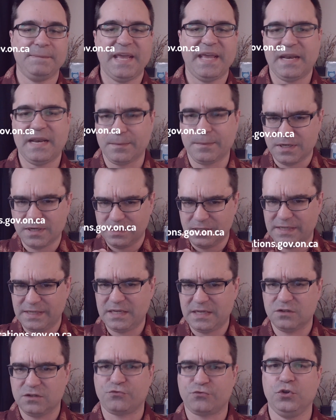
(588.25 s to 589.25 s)
and I'm going to
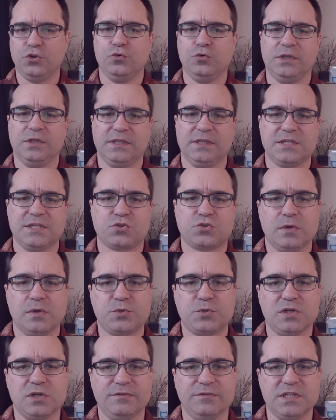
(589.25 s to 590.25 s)
link it for you in the
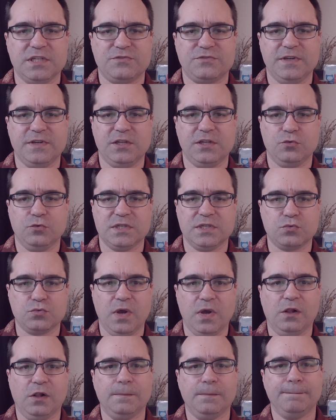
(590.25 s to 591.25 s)
description of this video as
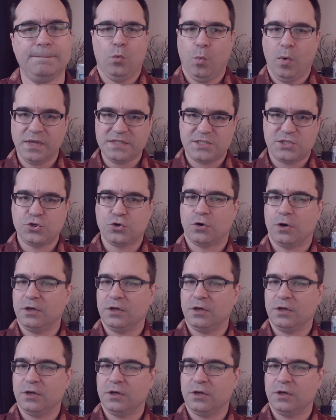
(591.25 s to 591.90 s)
well. Once you're